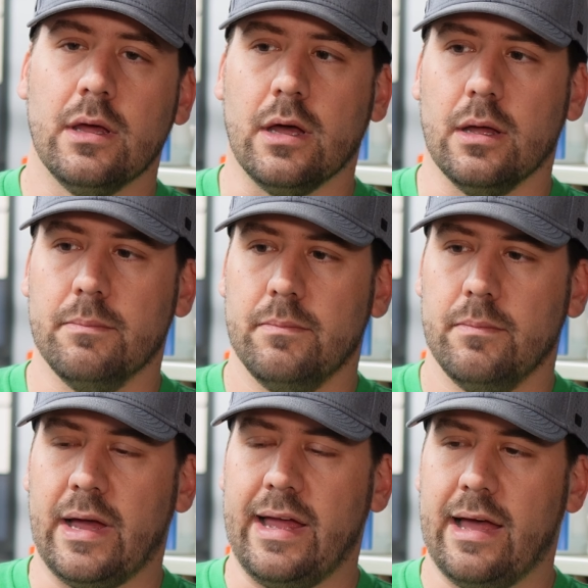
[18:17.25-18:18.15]

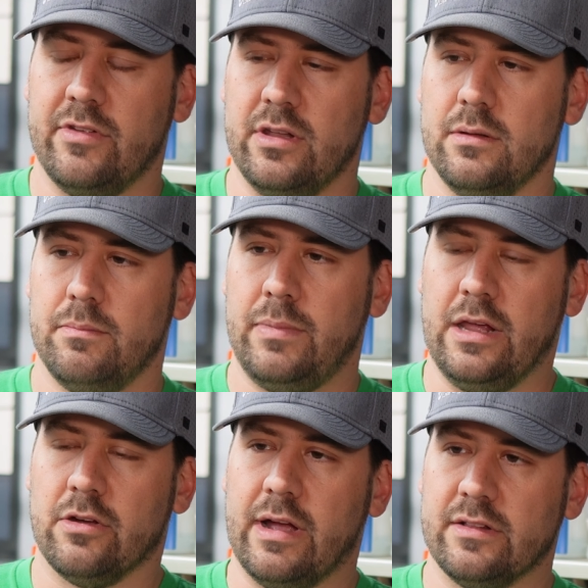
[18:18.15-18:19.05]
I haven't
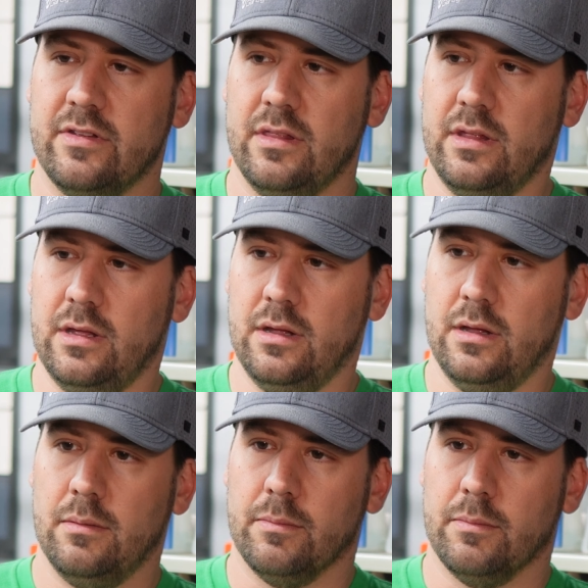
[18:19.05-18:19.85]
paint corrected the